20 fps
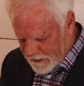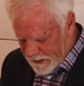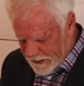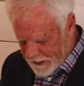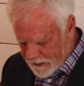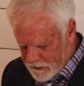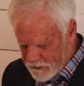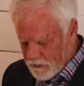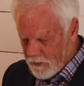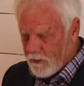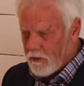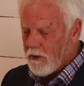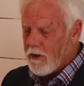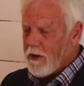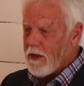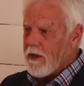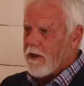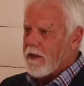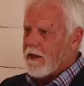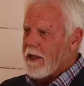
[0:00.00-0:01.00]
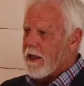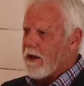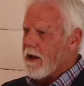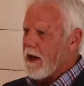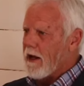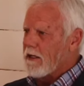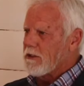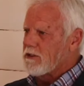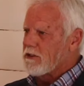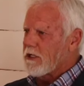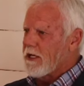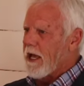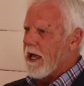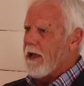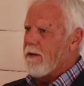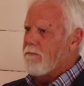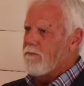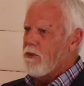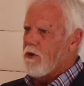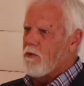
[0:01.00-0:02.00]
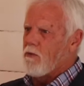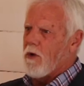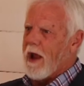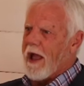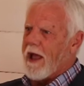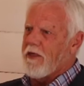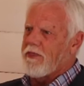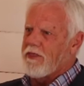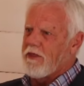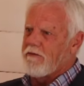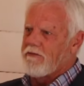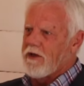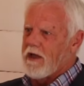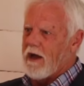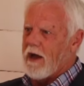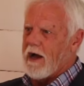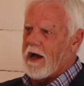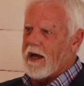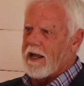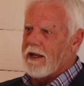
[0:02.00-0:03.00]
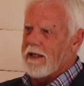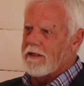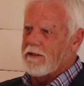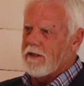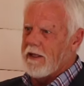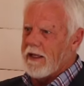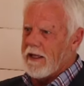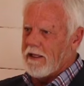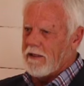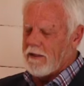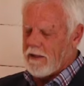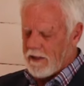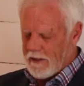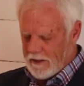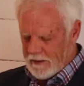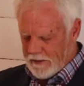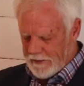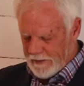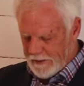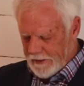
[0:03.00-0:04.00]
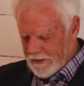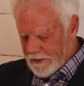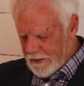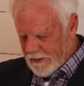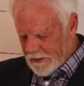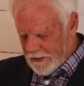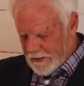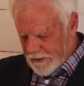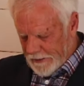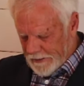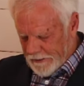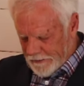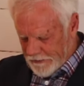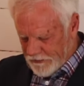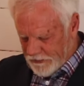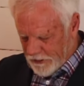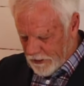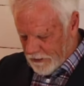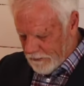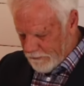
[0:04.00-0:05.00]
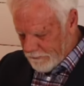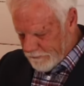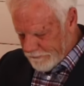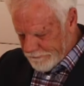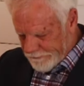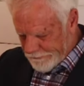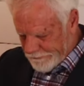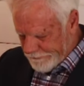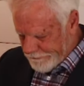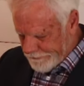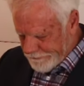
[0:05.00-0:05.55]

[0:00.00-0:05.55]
that Israel cannot escape the wrath of God in, in uh, some